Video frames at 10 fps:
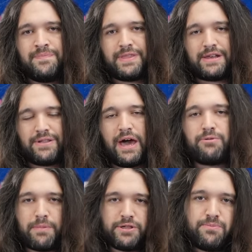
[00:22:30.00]
that
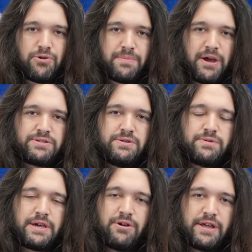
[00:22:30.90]
allowed motherboard mounting
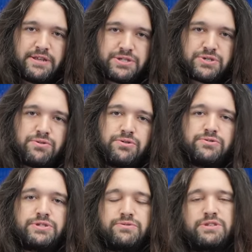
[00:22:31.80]
without any
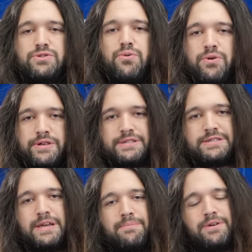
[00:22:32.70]
screws, so it's a toolless
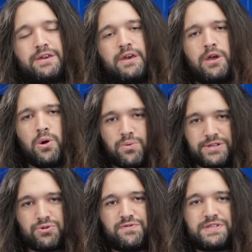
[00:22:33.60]
assembly where
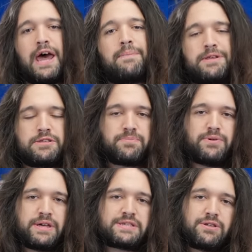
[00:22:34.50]
they sort of snap it into
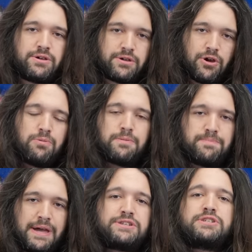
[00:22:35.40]
place. Now the open
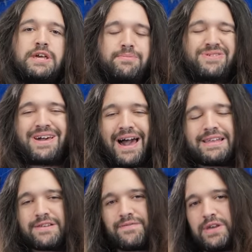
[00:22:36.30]
bench table
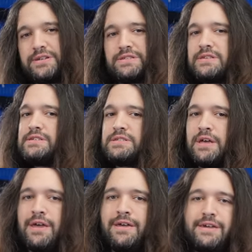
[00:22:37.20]
kind of does this,
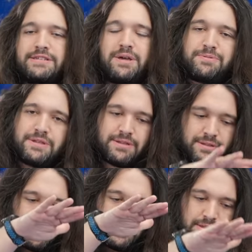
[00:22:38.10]
except
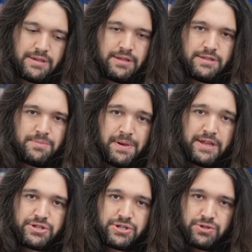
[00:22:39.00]
it's a
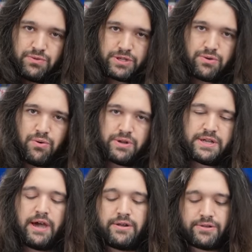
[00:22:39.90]
bench, so it's
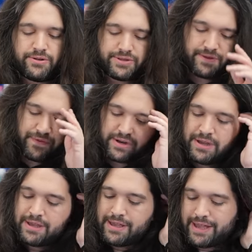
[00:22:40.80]
horizontal, a little different,
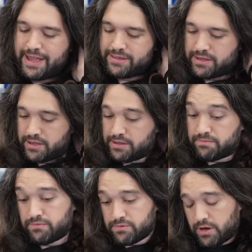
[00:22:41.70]
and
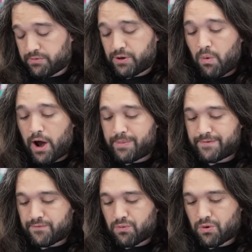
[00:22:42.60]
the uh,
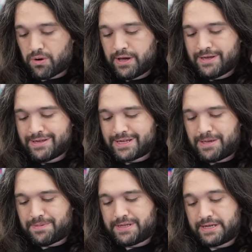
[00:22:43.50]
requirement for
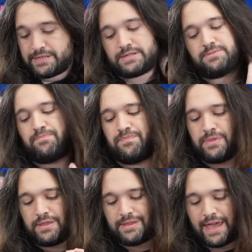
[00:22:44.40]
keeping things
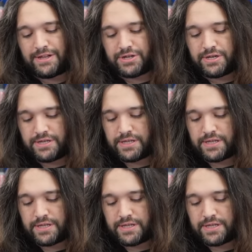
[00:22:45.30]
tensioned is